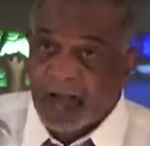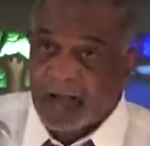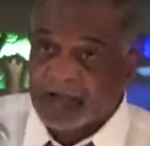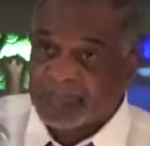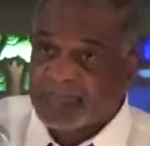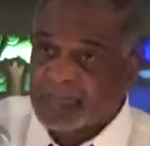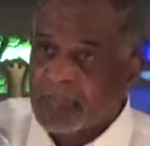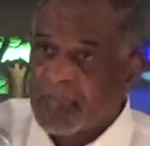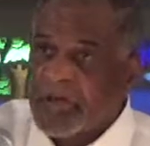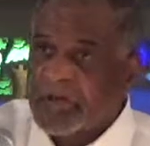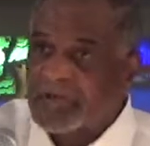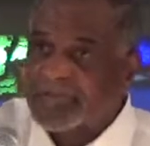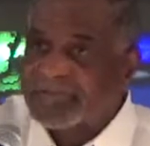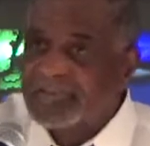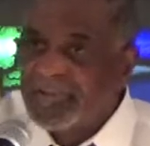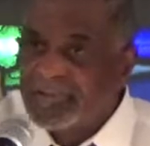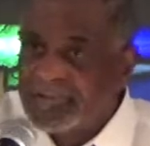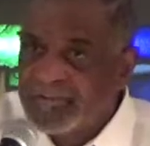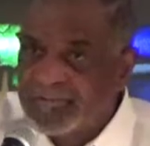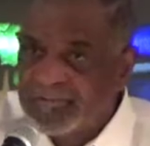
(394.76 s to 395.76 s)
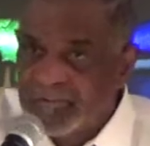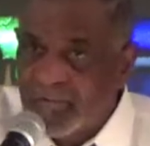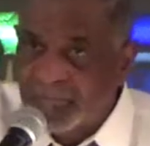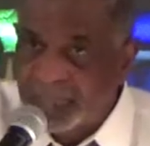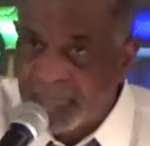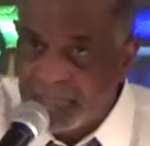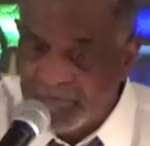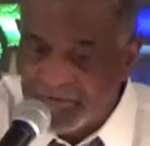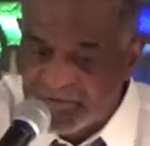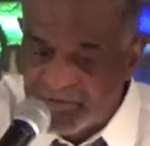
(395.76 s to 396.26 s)
Somebody's teaching
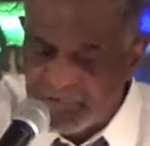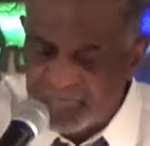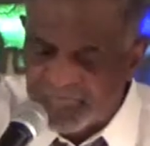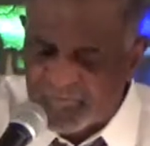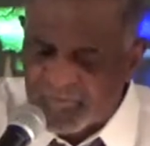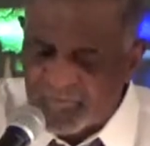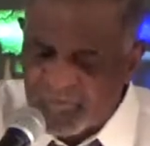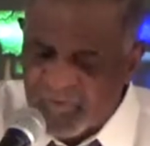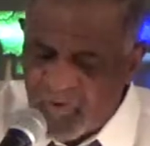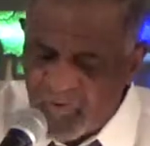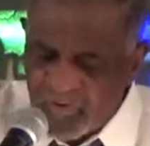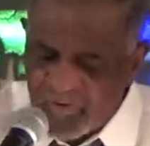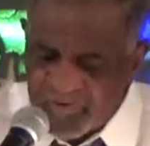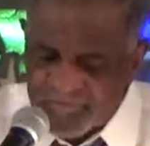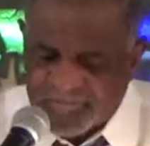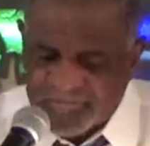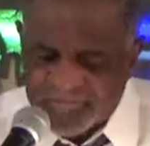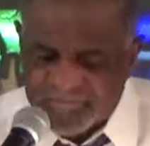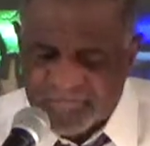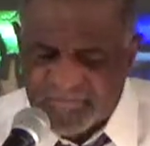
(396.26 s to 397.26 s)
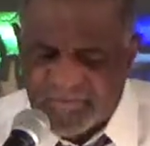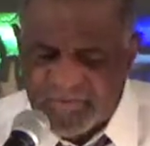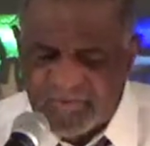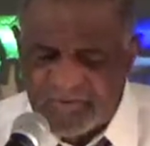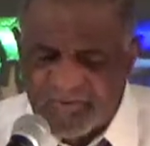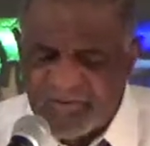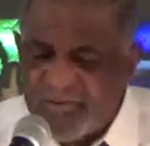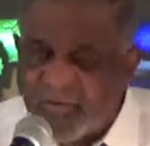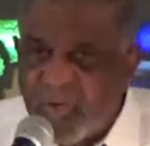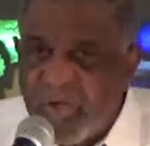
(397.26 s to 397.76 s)
something different. All this
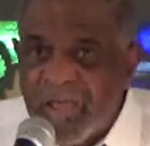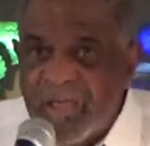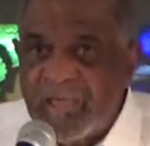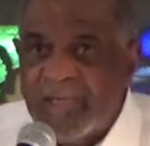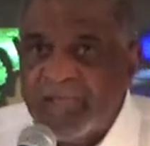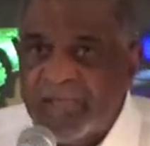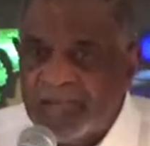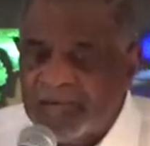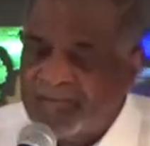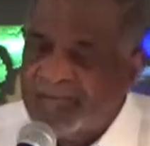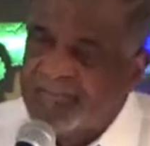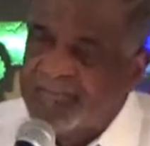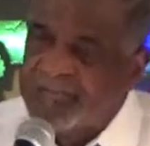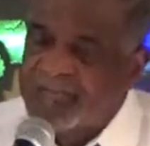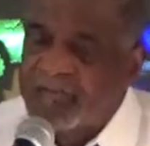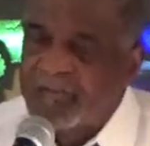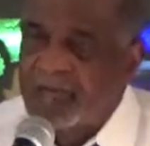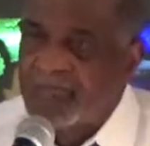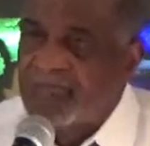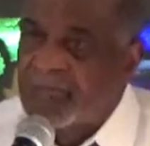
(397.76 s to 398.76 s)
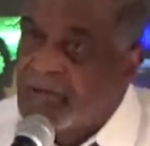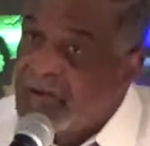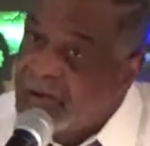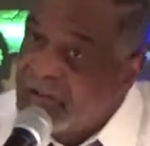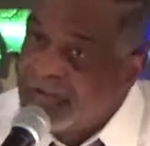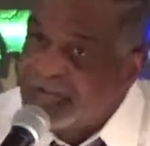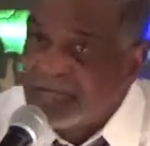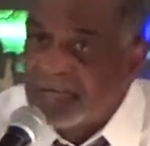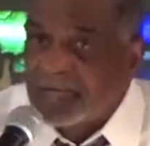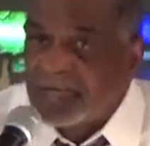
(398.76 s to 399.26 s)
New Age
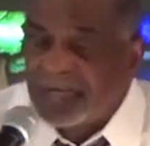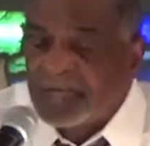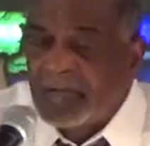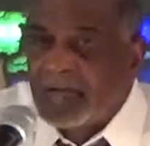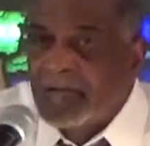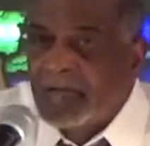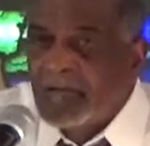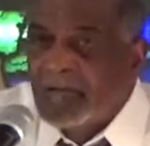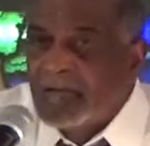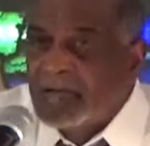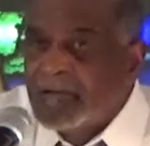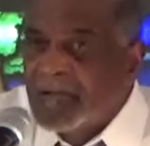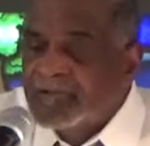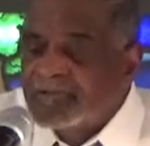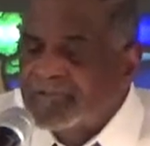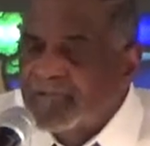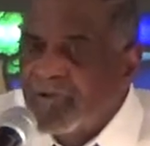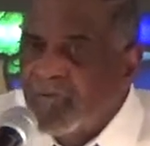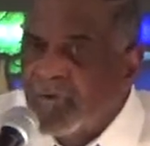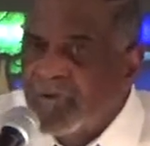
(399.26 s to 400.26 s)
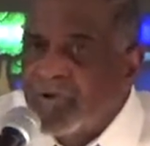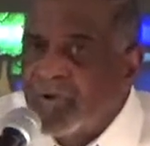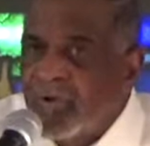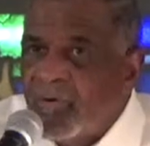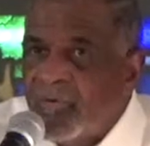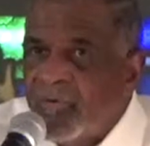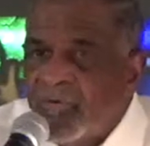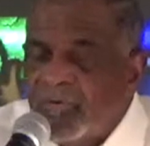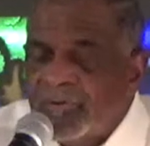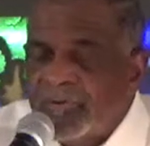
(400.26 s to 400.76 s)
religion that's going
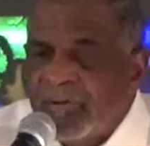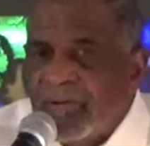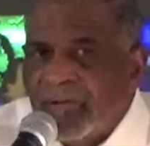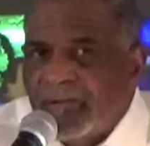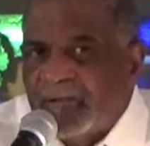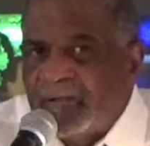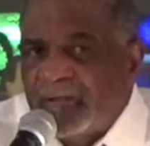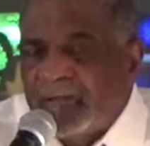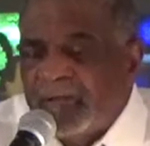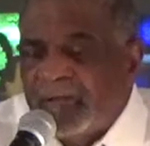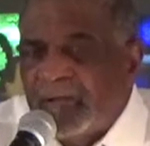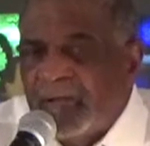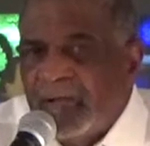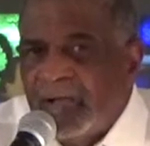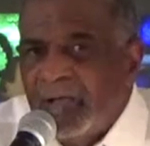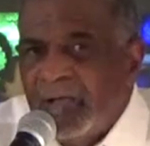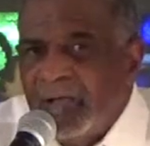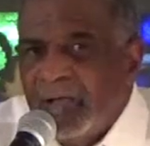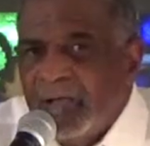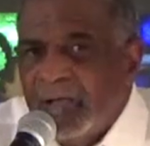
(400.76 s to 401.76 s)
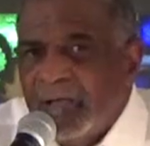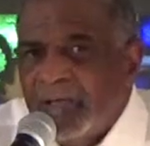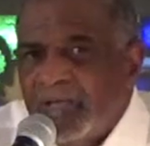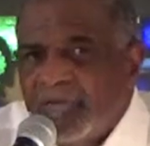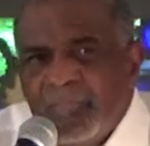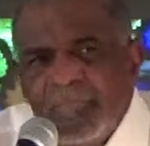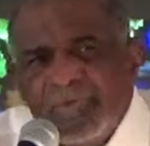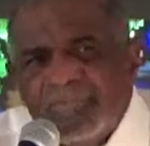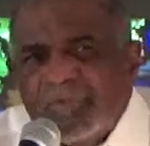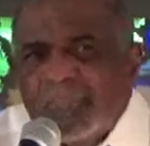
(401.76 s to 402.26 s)
on, and
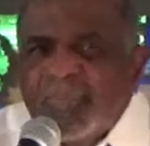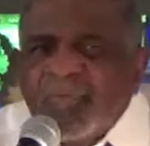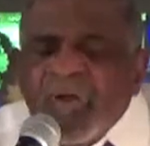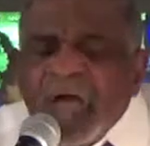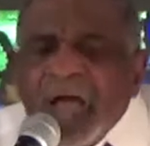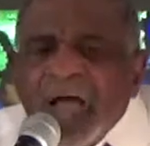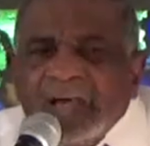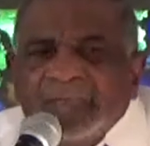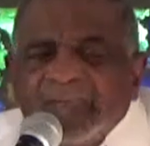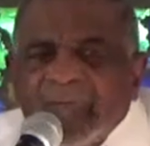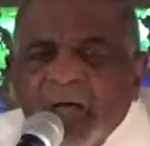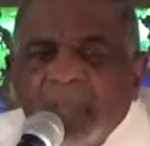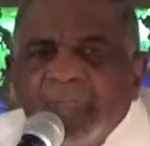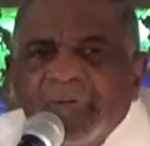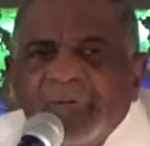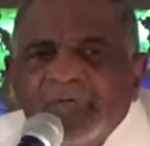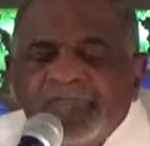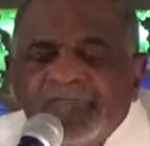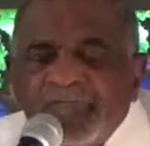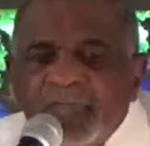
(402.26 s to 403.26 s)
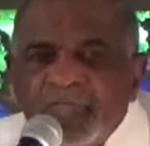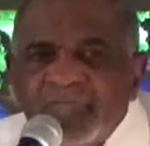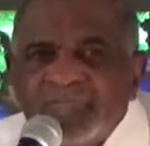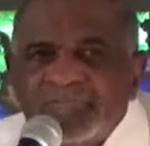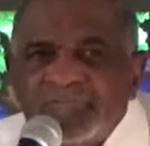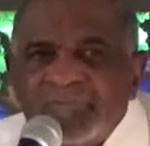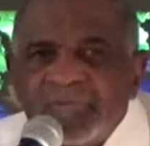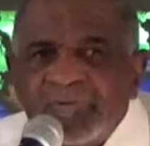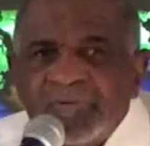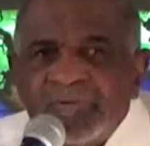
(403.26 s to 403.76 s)
you'd be surprised how many
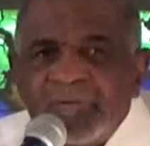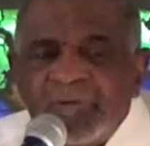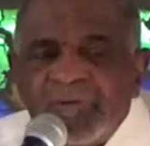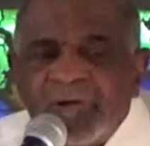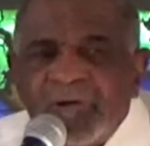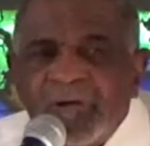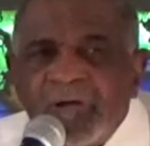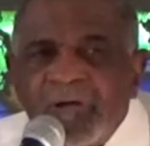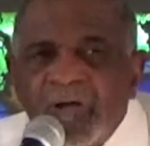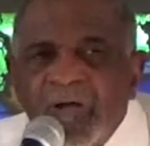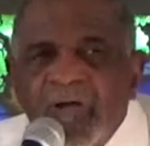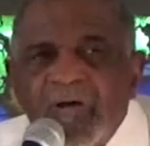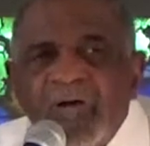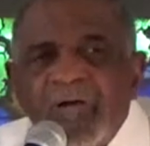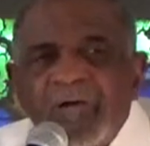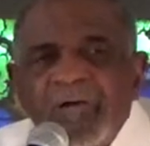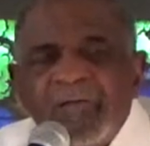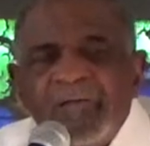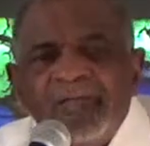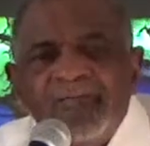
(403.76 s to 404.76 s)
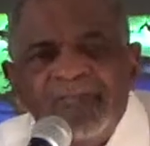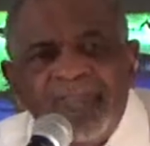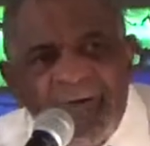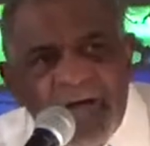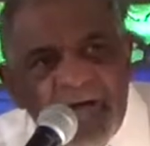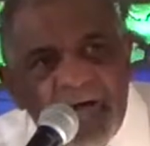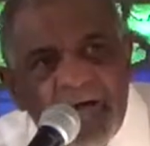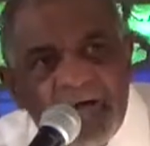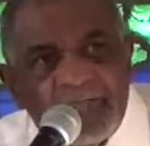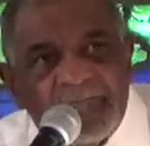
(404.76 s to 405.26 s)
folks are
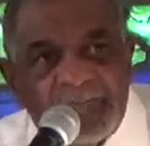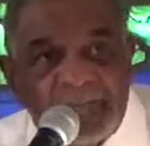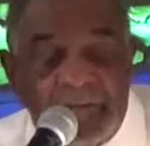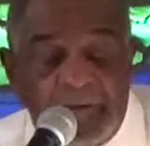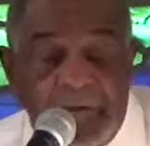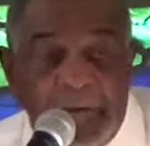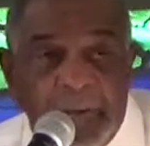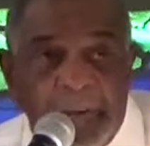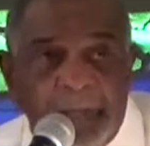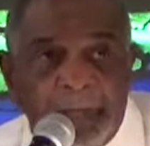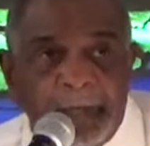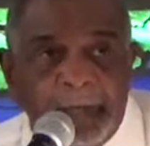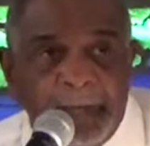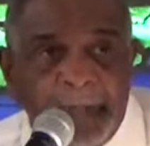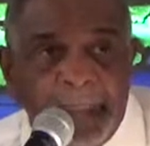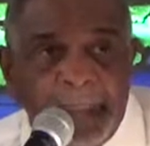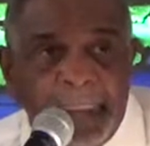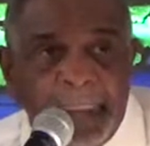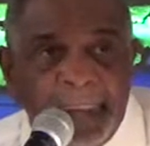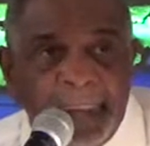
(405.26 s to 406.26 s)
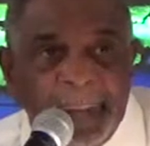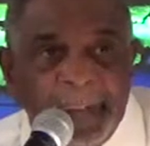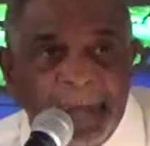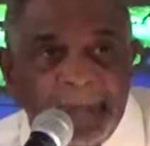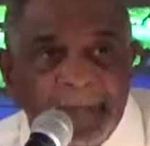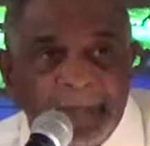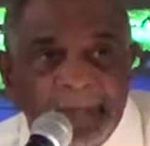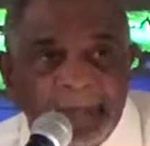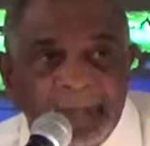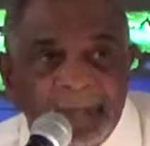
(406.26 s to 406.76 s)
involved in it.
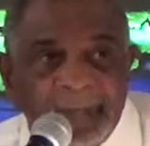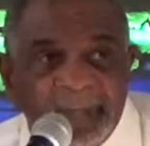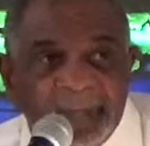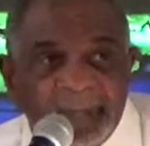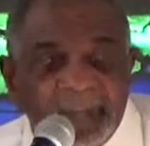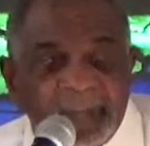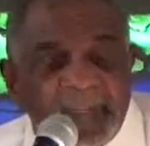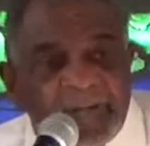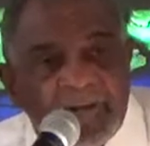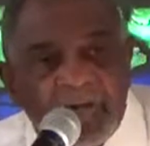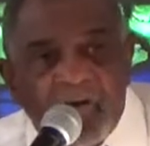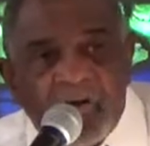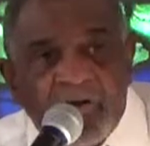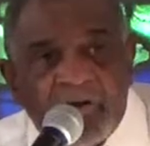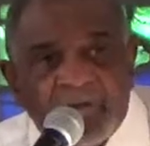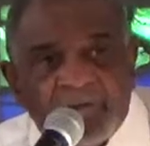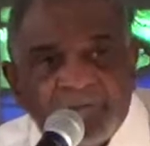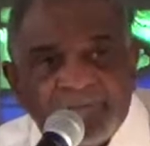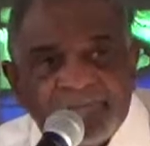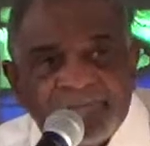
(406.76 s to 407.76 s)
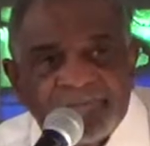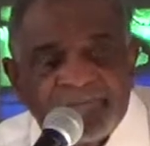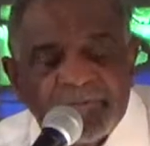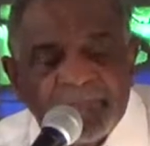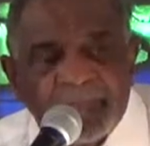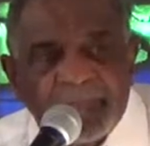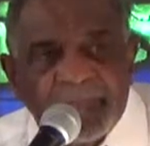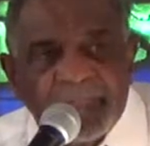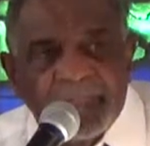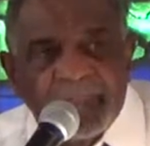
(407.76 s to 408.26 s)

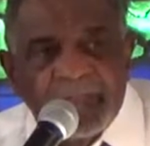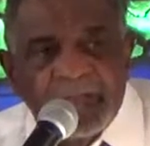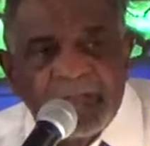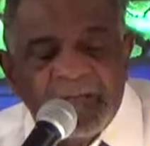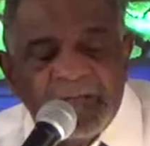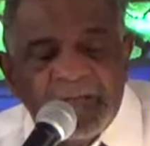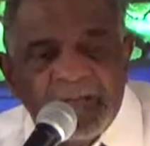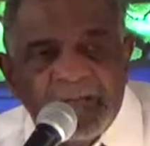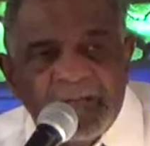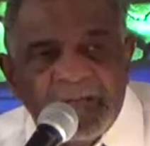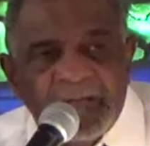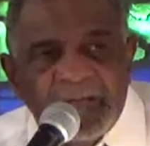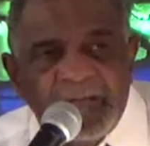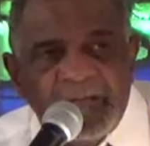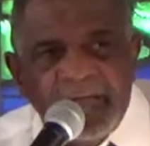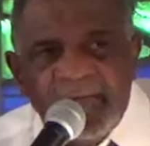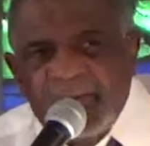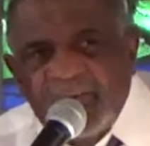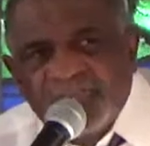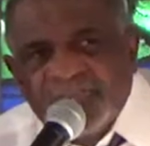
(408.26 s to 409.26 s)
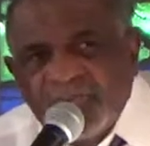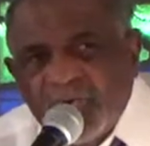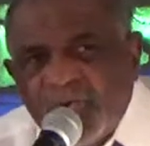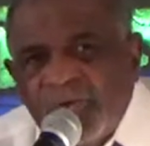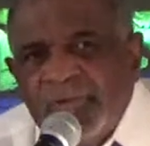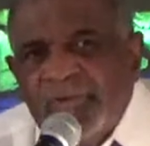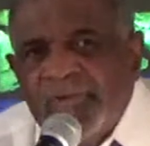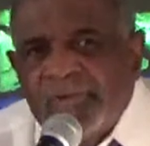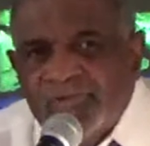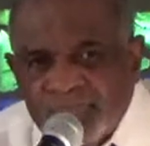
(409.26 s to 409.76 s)
Because it is
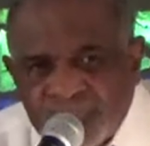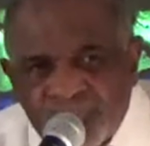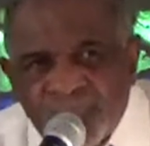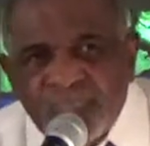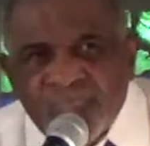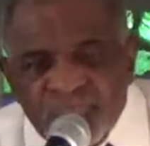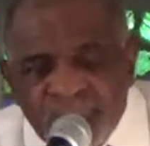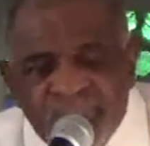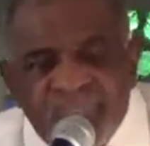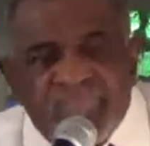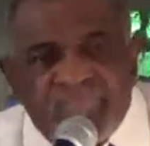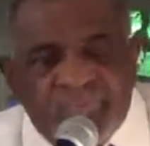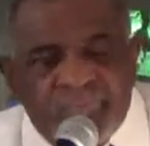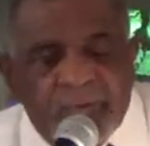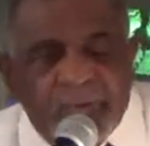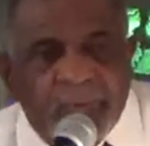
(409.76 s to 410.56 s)
only the truth